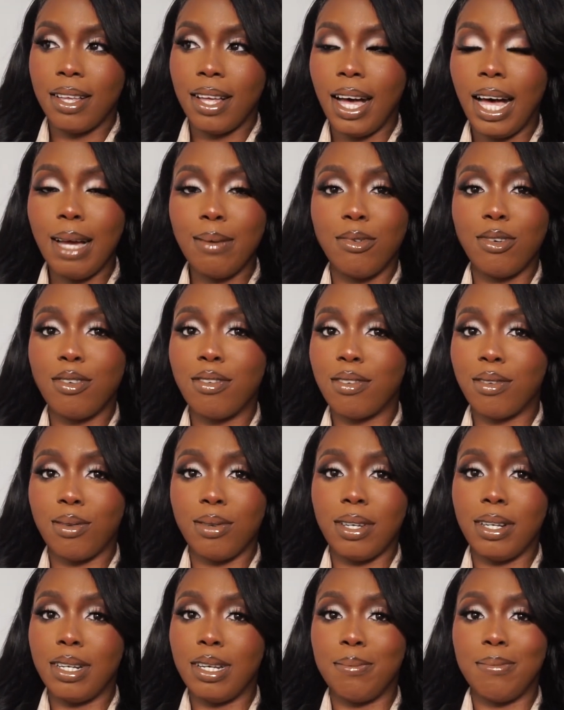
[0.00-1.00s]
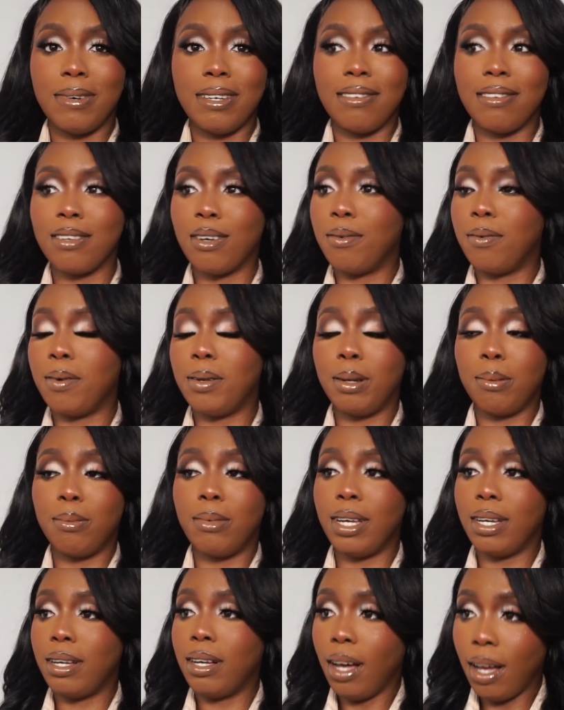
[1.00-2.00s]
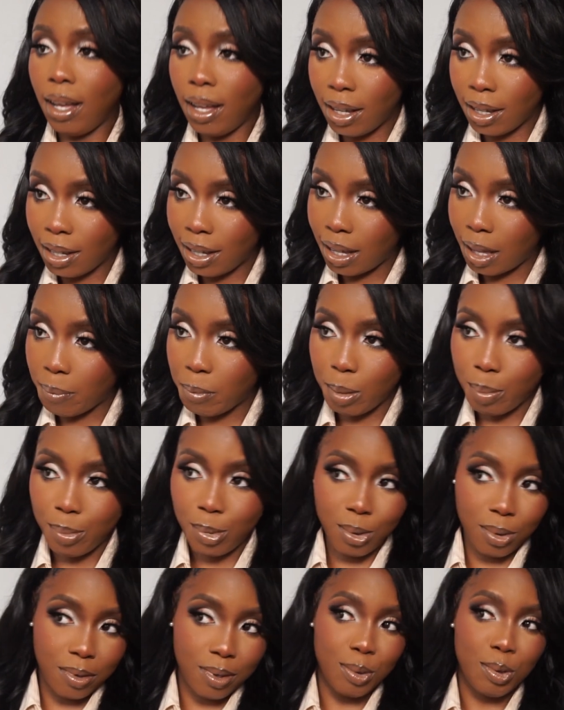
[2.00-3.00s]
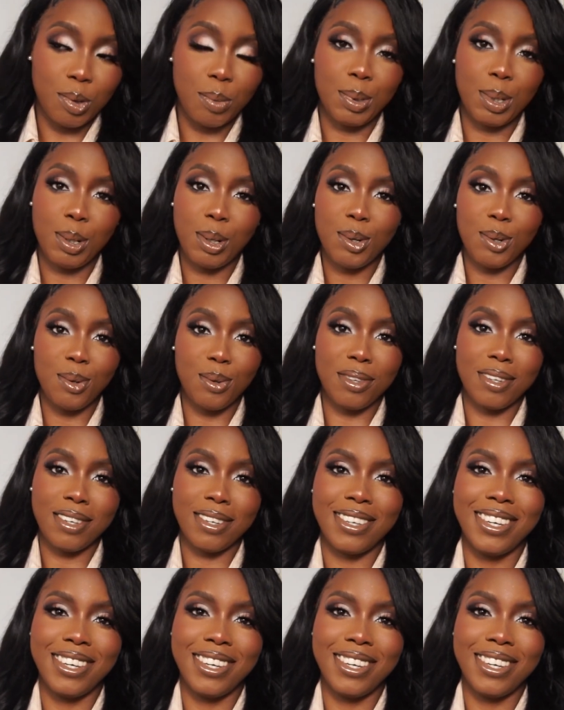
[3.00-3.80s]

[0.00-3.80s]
I'm just looking at myself and I'm like, ah, I'm a beauty to behold.